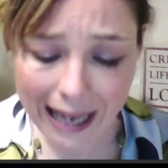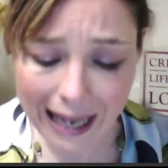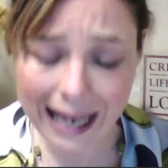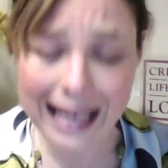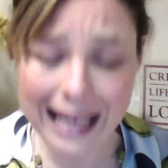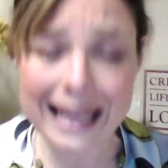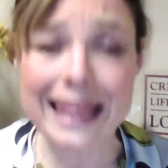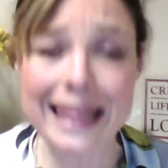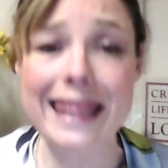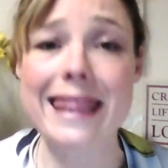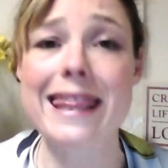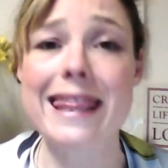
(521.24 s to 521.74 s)

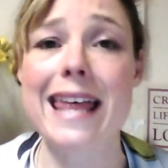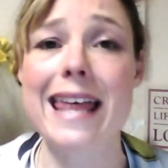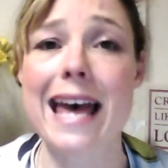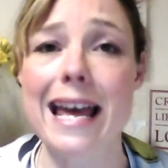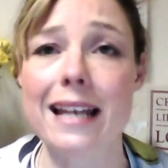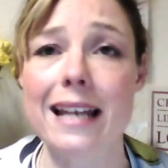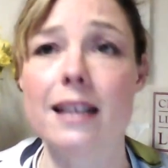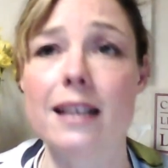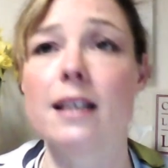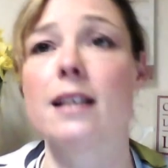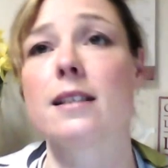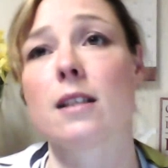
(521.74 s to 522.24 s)
And
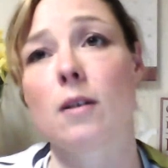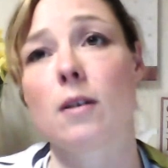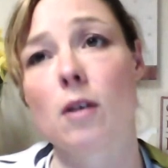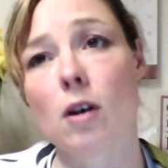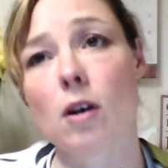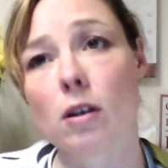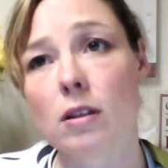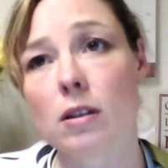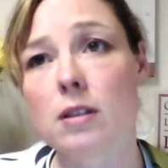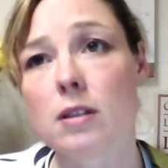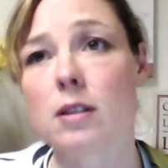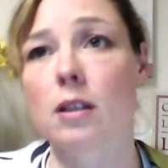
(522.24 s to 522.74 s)
then as a
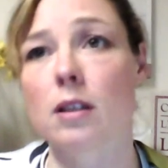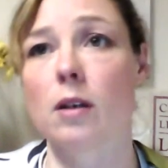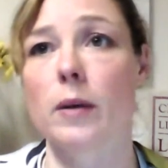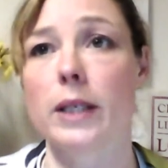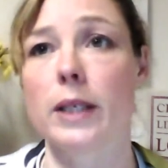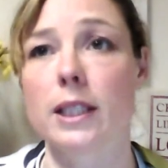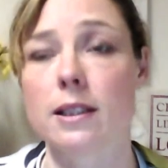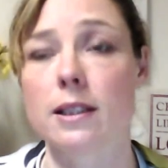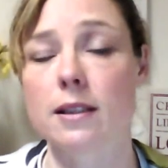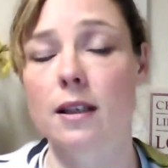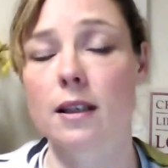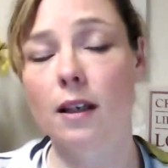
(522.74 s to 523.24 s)

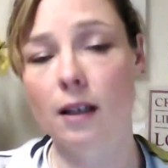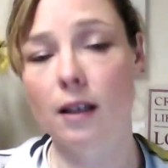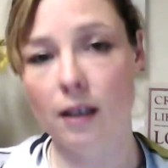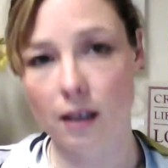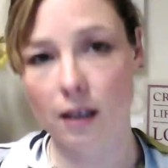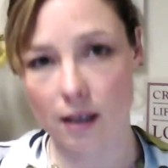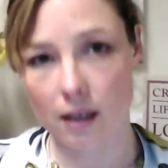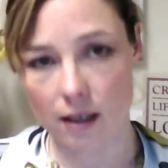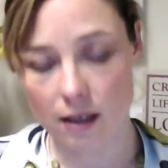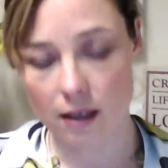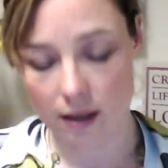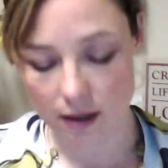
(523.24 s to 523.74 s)
consequence,
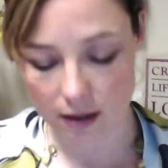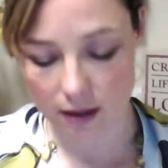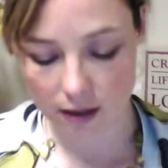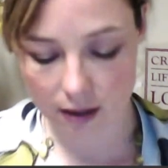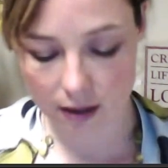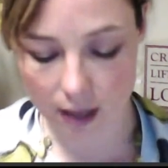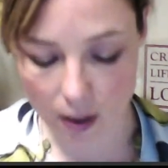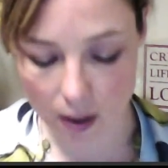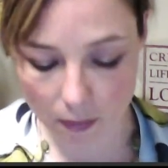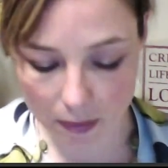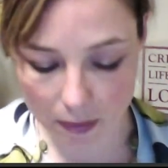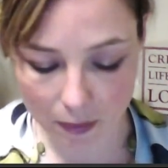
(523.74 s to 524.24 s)

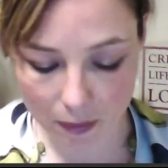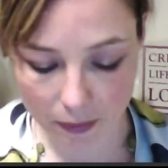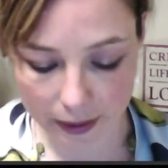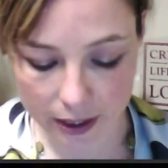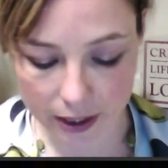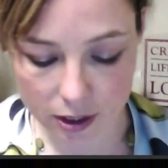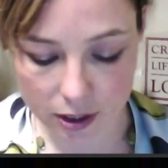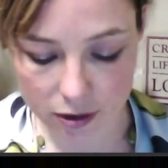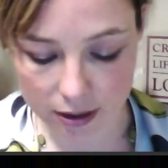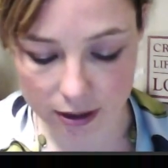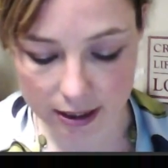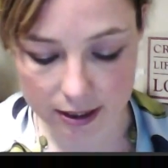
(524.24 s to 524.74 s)
they'll be more
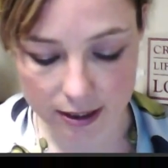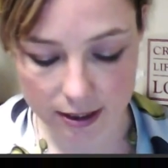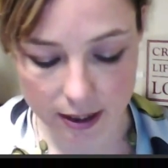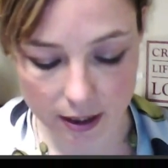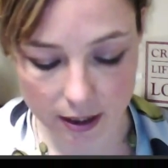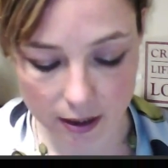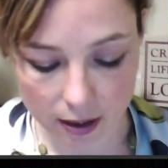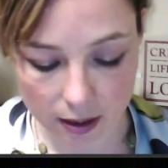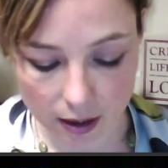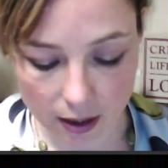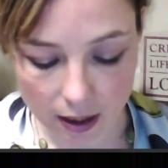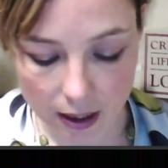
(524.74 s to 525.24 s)

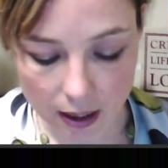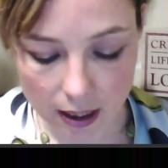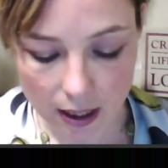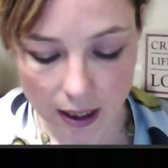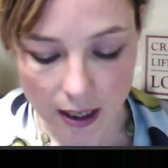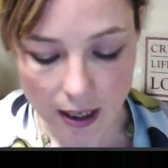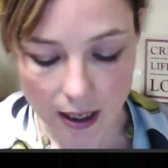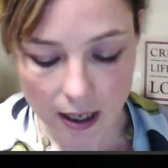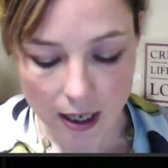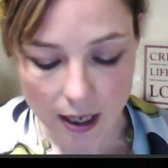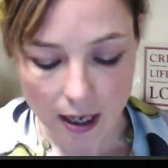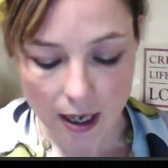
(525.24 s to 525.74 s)
interested.
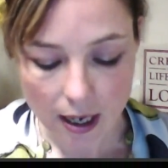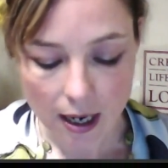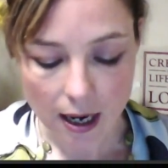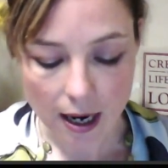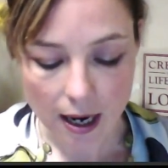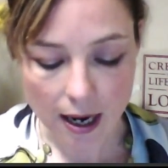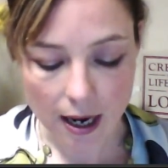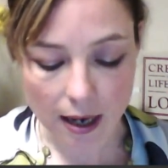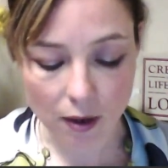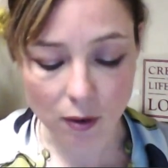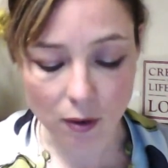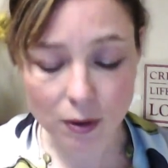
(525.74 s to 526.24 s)

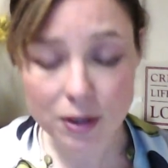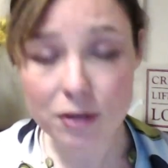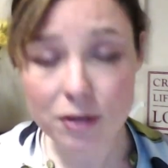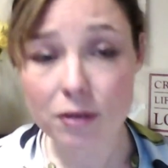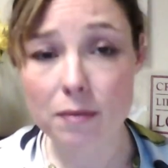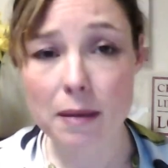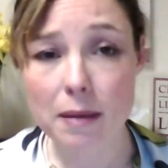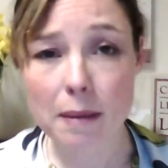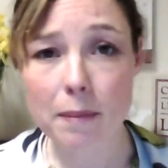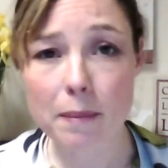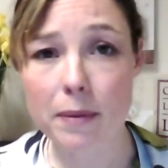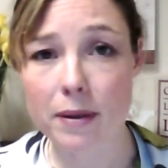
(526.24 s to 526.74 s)
And always
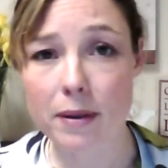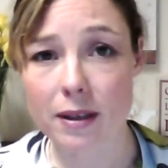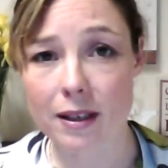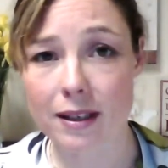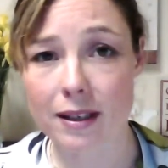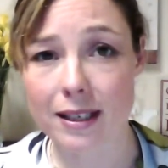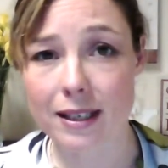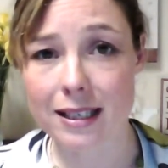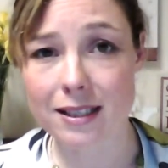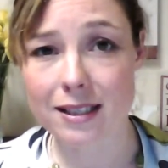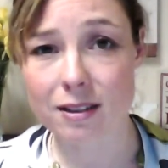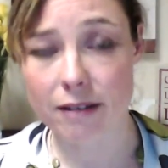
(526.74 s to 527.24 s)
remember
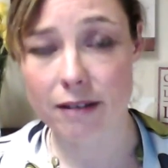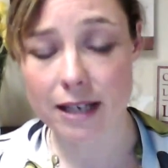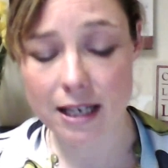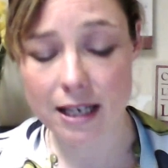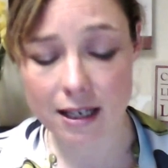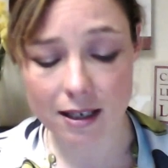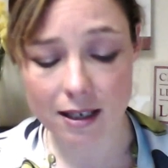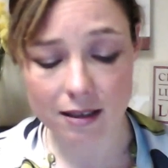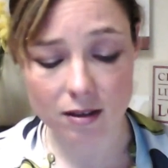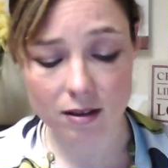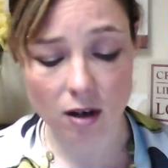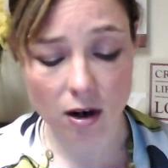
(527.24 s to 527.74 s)
that these
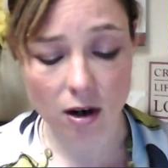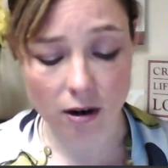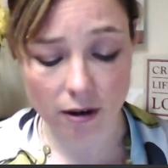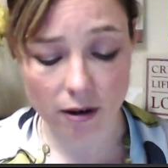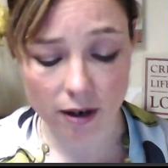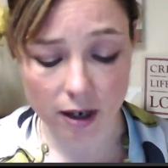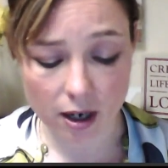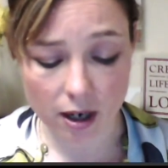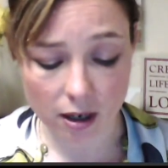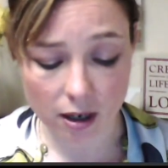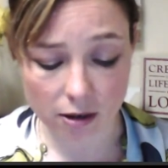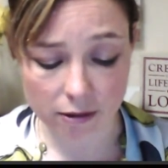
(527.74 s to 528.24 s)
screenings
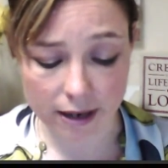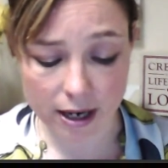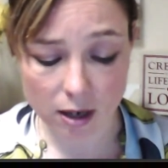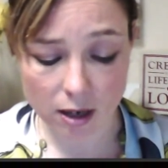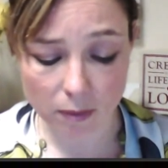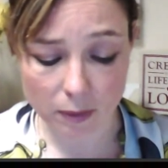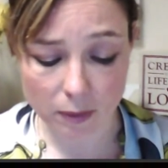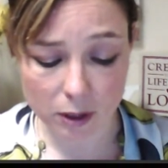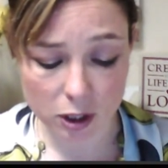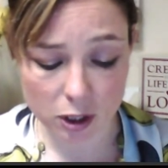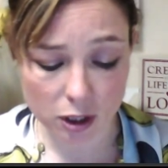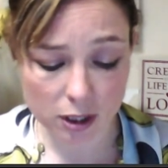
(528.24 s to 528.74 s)
are a great
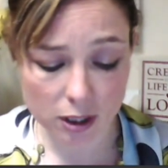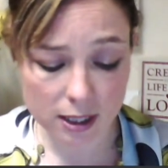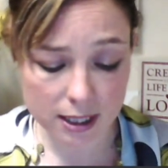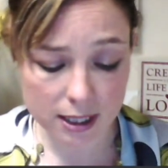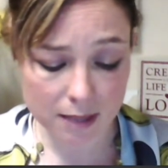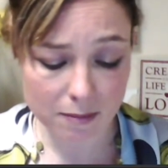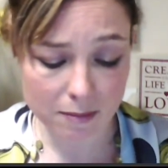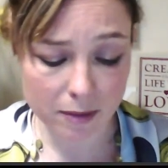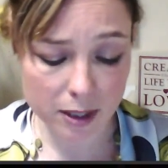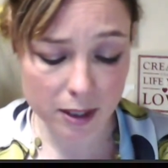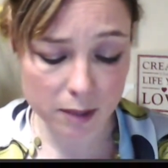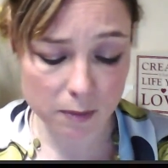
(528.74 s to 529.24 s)
opportunity.
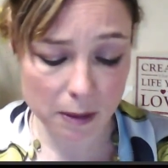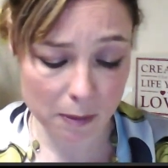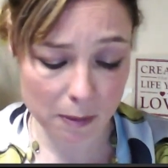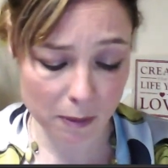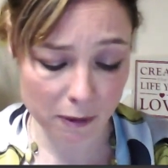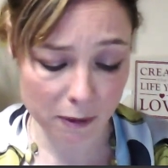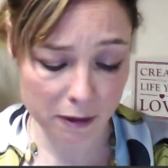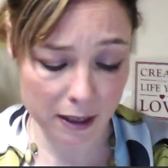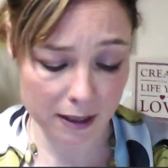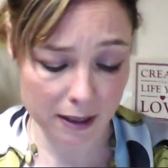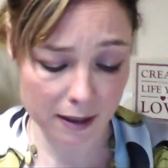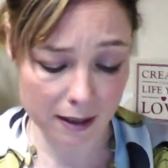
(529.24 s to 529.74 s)
Most people
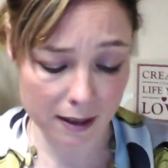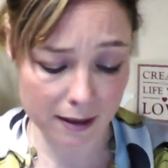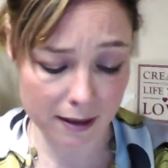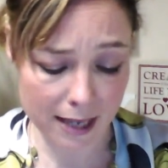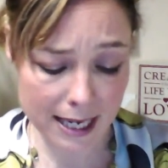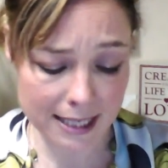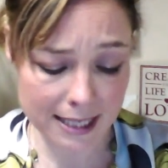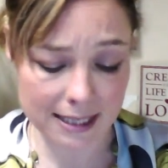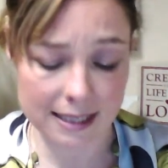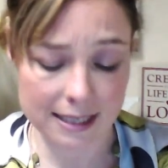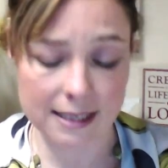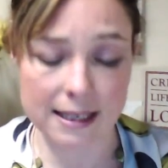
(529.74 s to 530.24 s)
think that
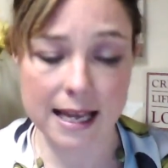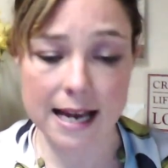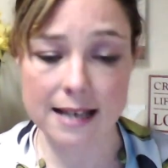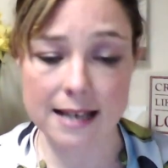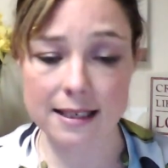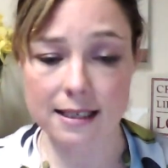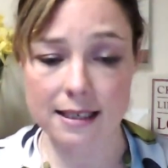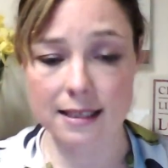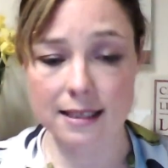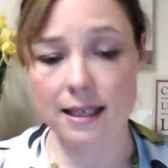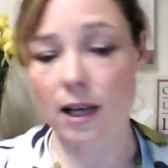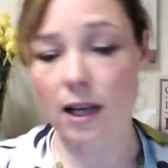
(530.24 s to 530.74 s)
they're there
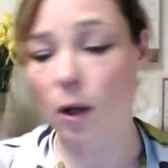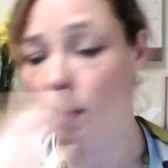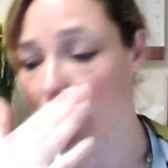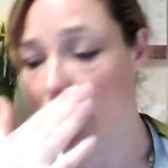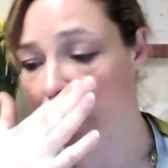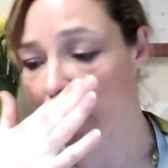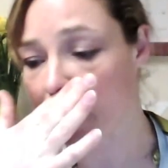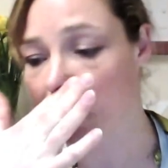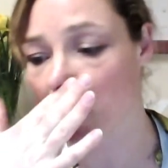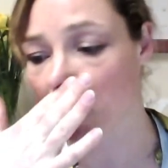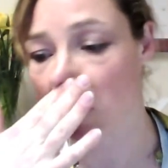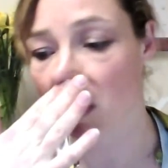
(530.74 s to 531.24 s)
to tell
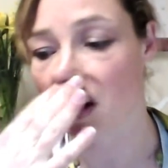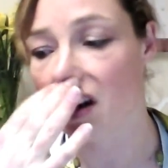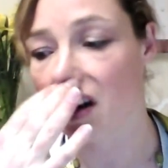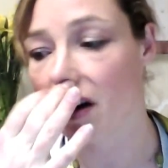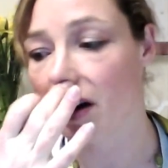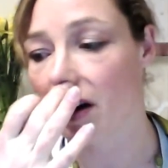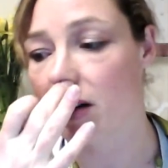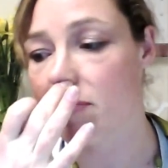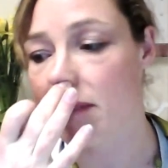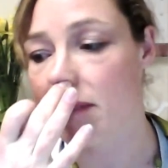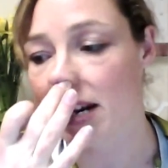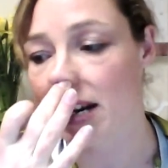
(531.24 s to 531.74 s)
people what
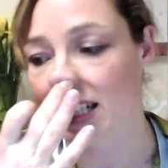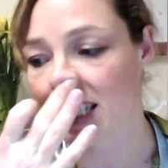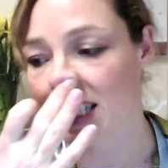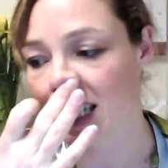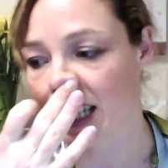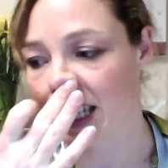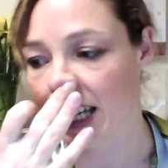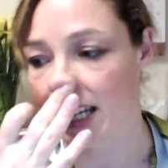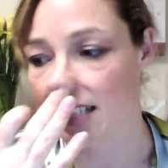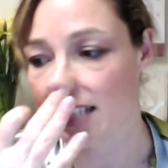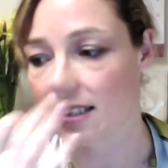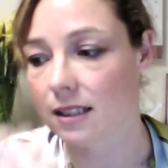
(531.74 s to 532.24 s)
chiropractic
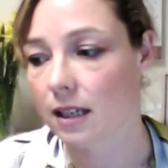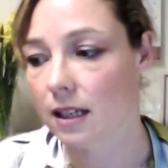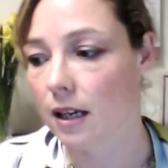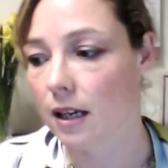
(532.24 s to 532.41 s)
is.